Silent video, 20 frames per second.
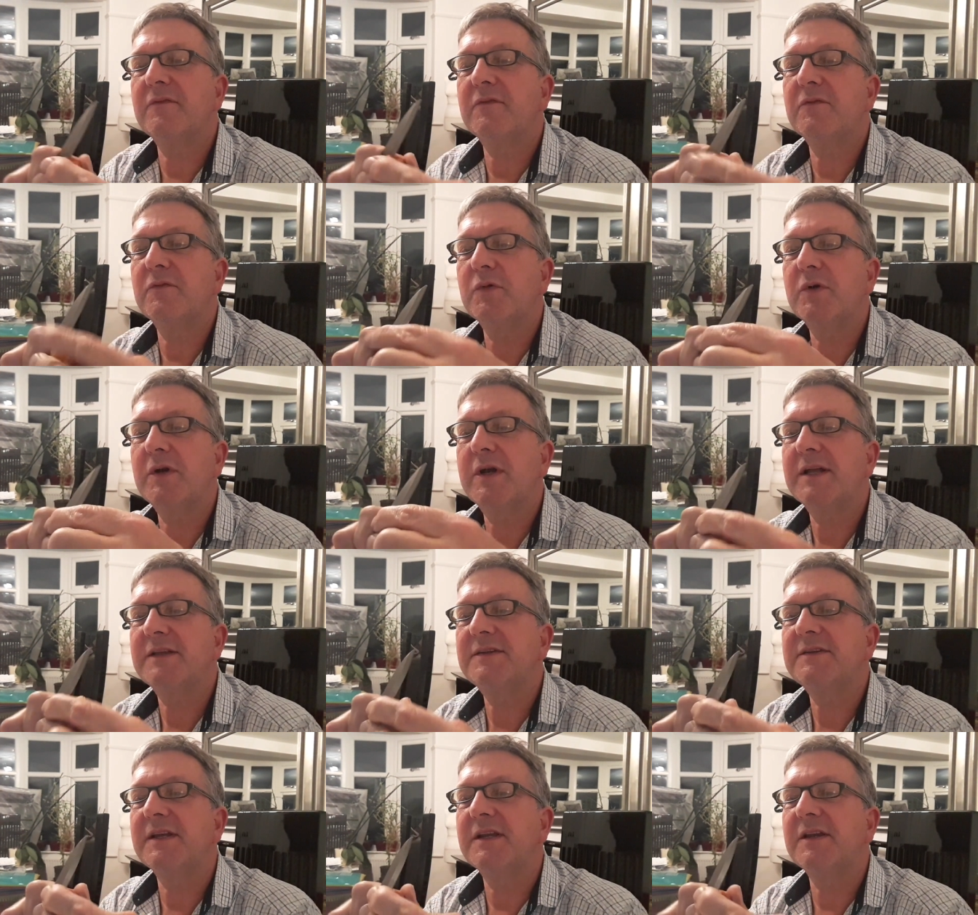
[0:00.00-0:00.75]
we'll
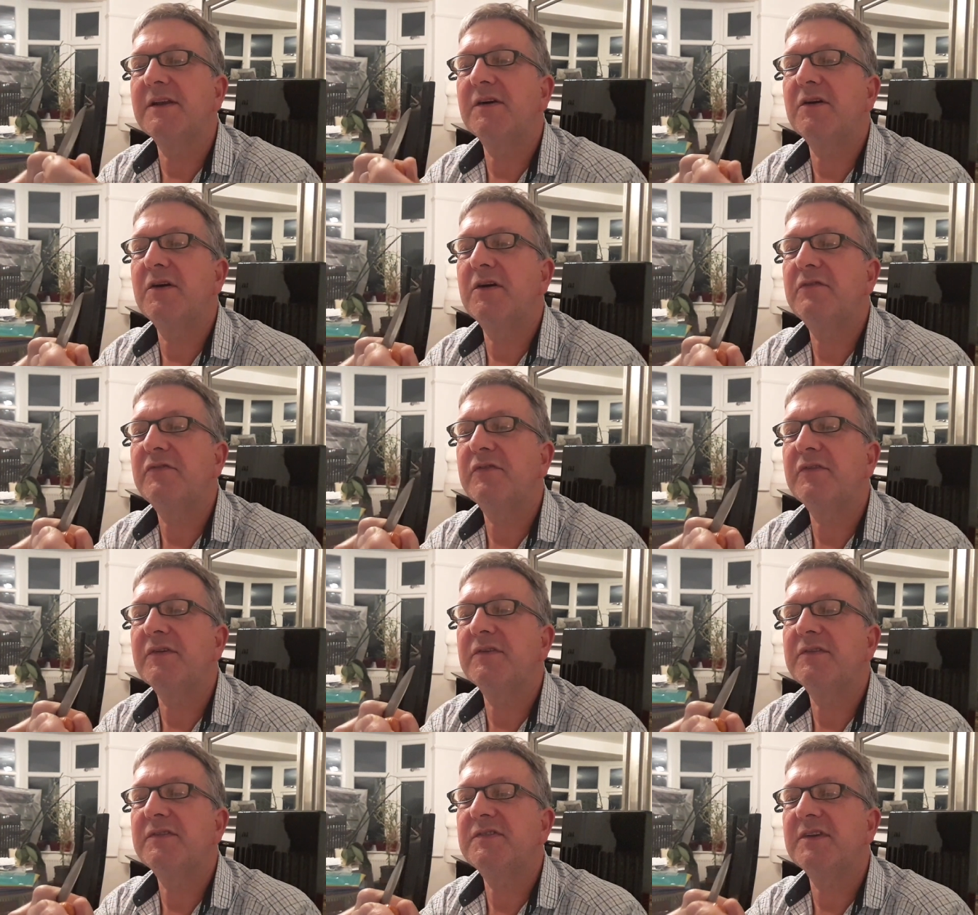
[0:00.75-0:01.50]
cut it in half
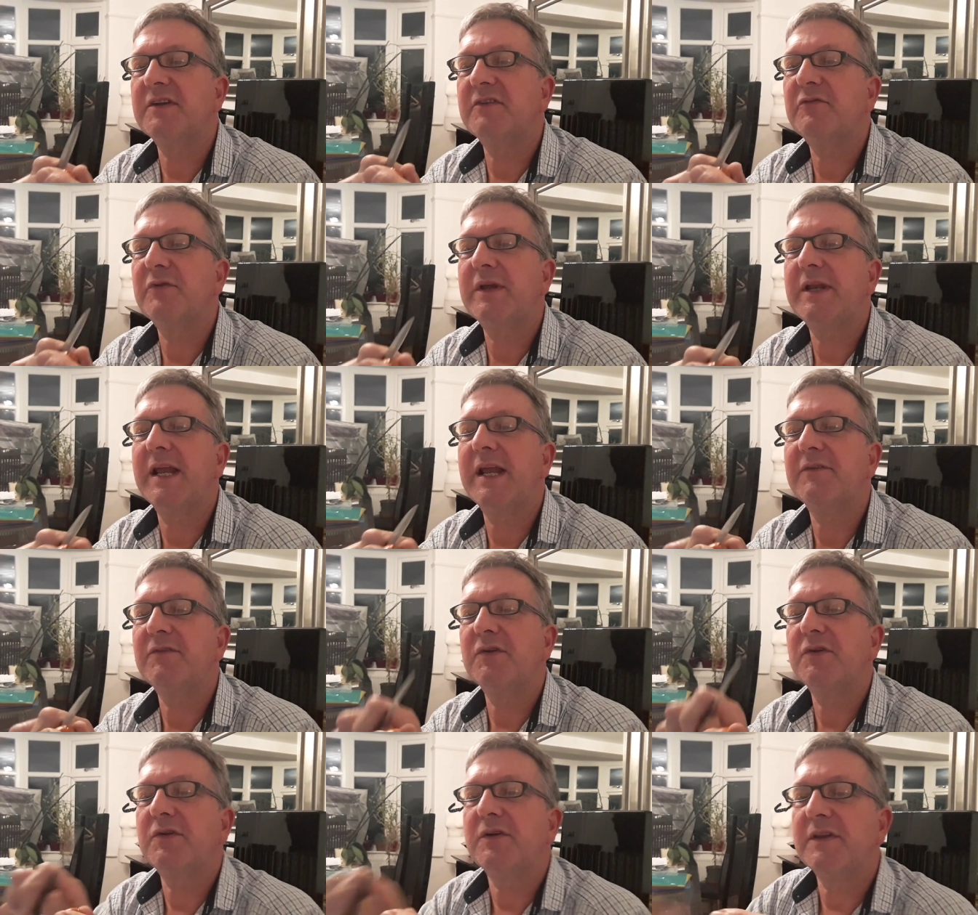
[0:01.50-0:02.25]
and see if we can have
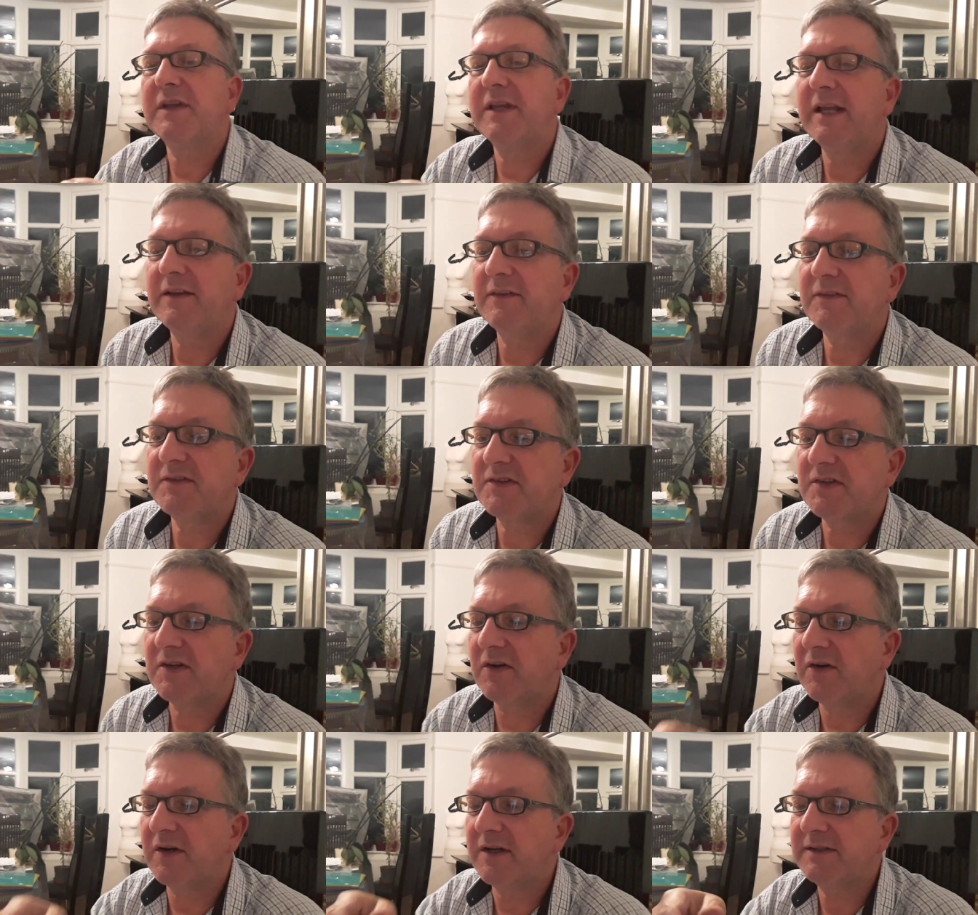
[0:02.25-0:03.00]
a look at the
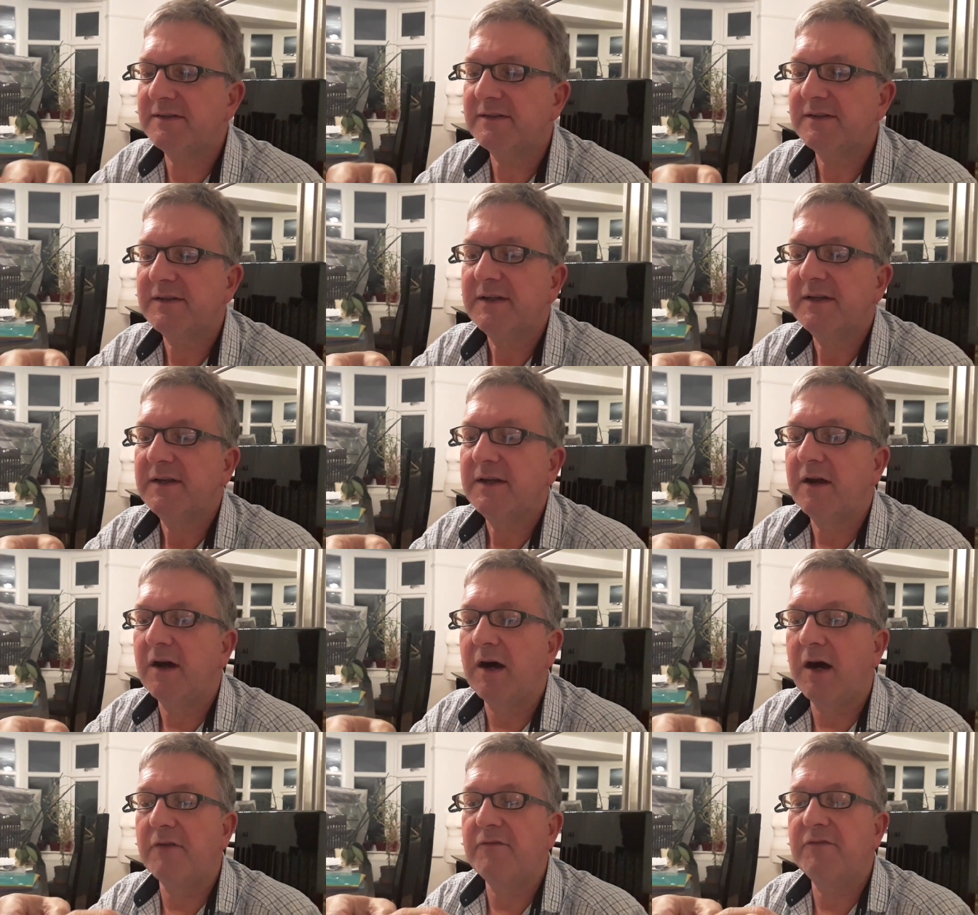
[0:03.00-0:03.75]
inside
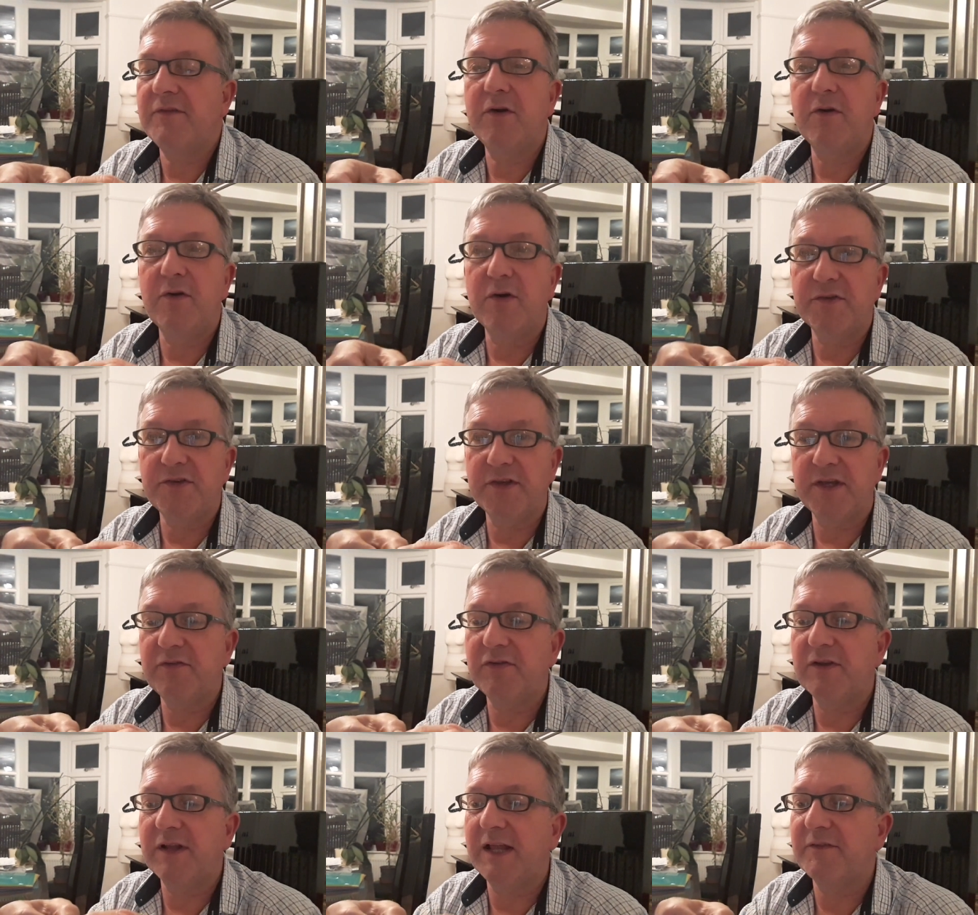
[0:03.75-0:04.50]
I have no idea
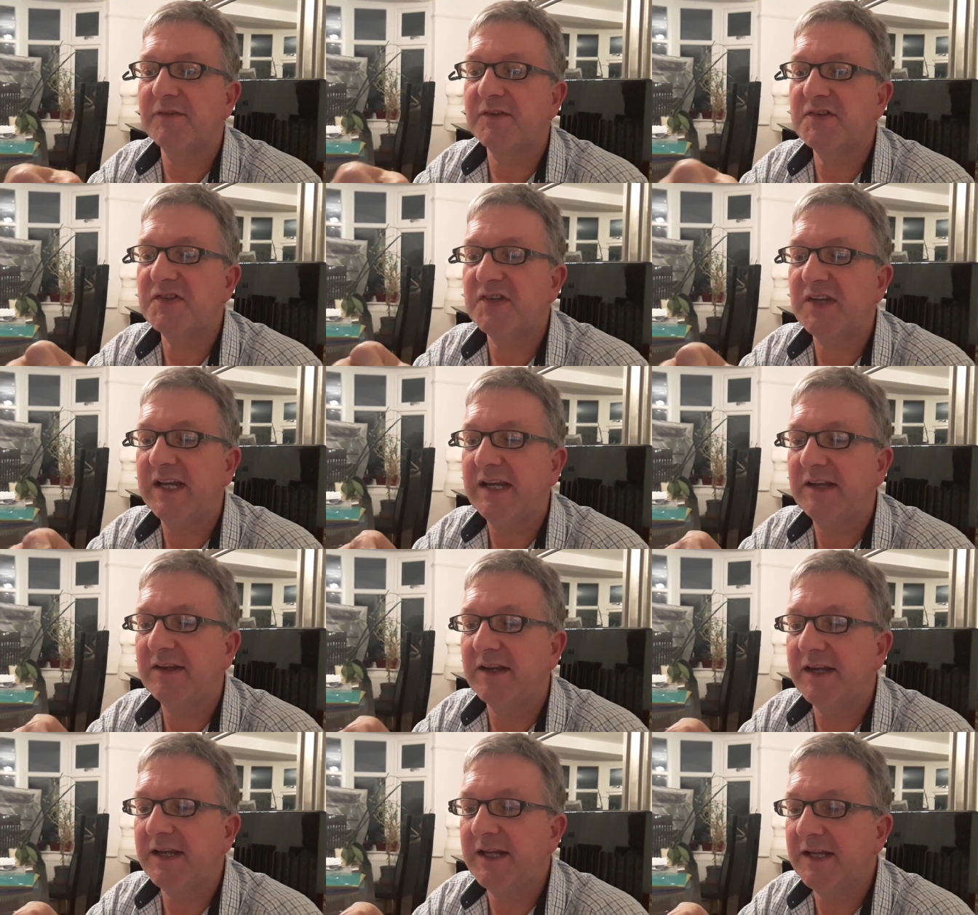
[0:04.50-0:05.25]
if it'll have a
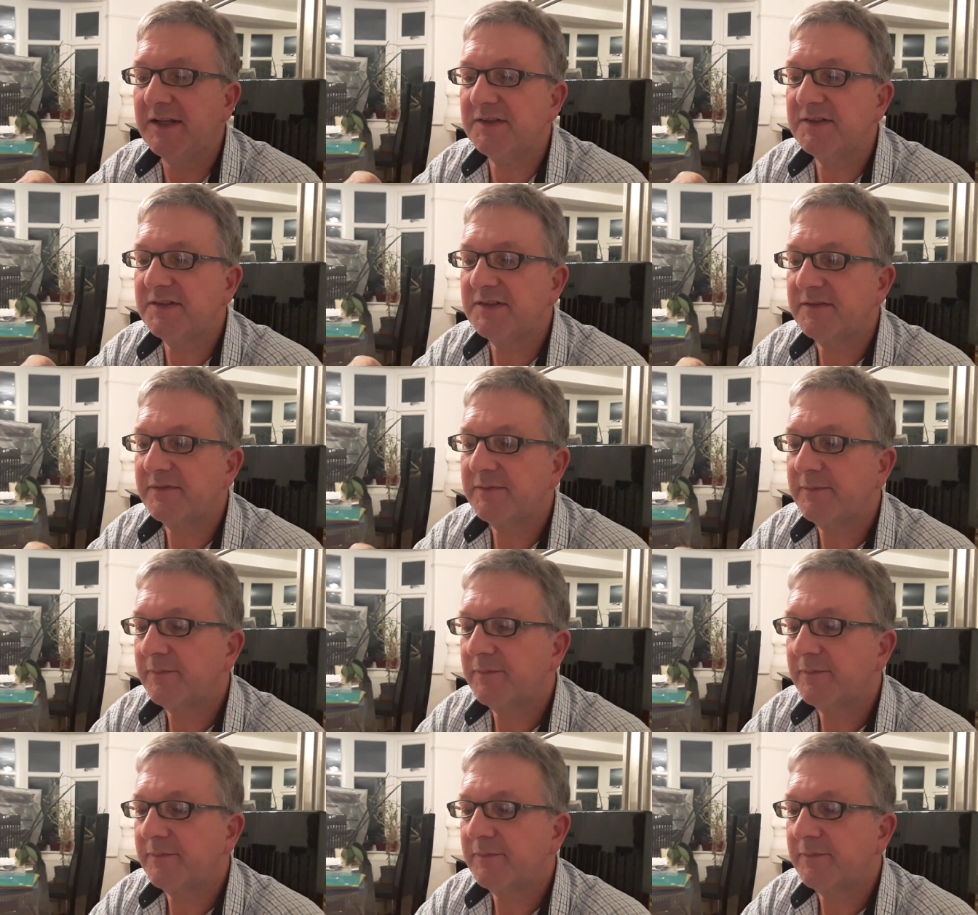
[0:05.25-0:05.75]
seed in it